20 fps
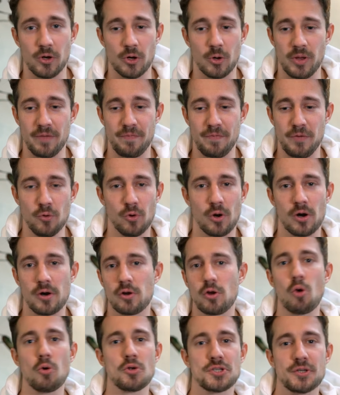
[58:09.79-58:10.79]
know, if you are
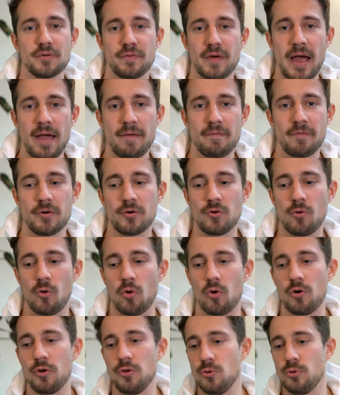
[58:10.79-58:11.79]
a co-survivor
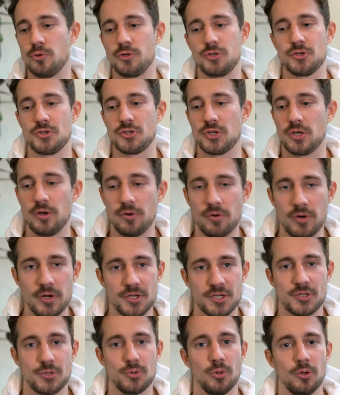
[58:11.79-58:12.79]
or you're just
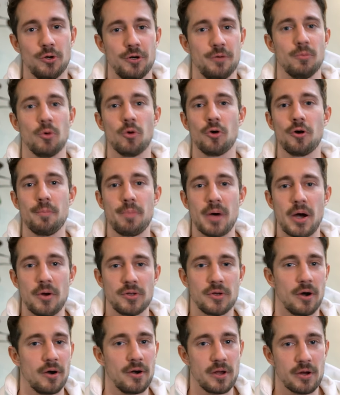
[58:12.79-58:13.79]
curious to learn more
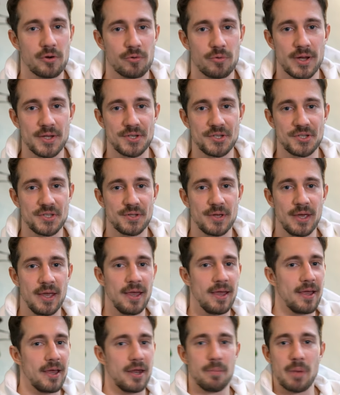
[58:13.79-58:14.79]
about cardiac arrest
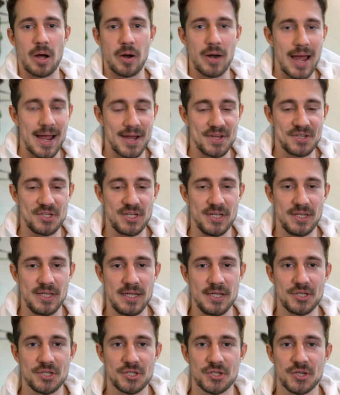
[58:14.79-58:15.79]
and about
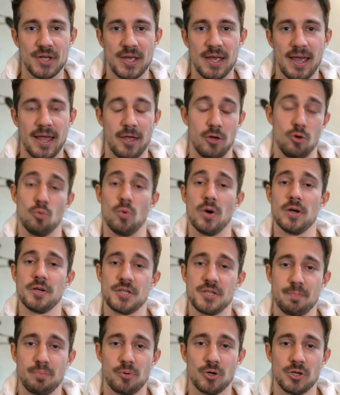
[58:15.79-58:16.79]
ICDs and you want to
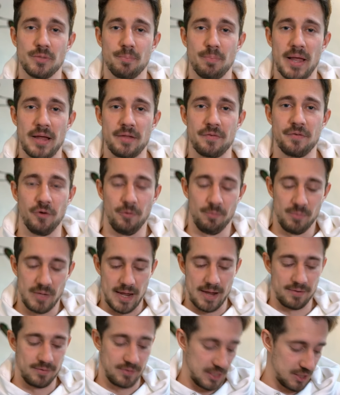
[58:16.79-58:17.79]
support the platform,
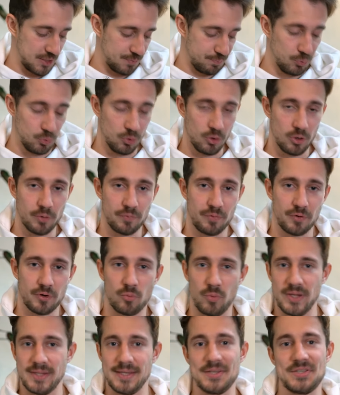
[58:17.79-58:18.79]
then this
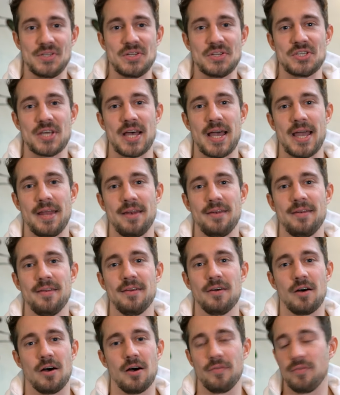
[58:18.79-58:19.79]
pullover with this design
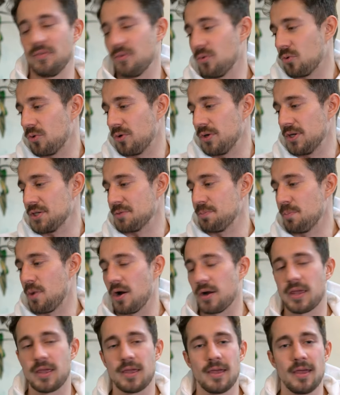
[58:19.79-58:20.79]
on or this
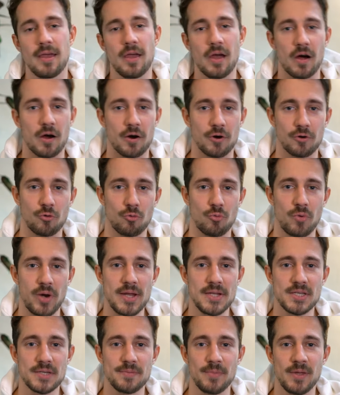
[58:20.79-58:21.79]
mug are
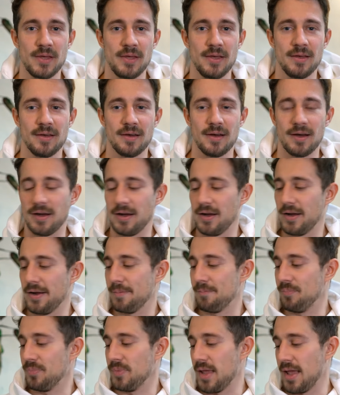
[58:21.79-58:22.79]
great.
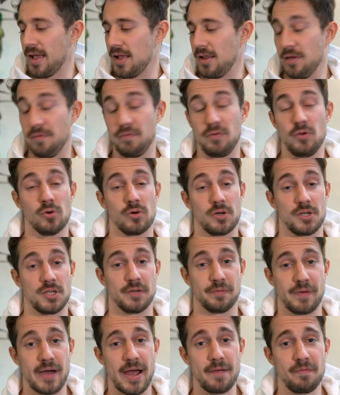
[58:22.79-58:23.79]
And if you're a
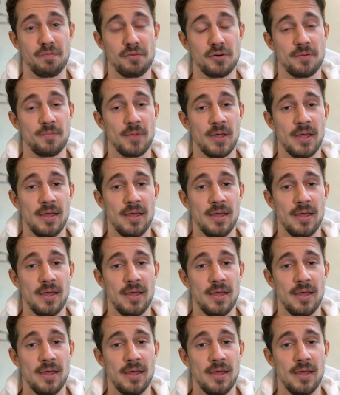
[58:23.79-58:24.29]
survivor,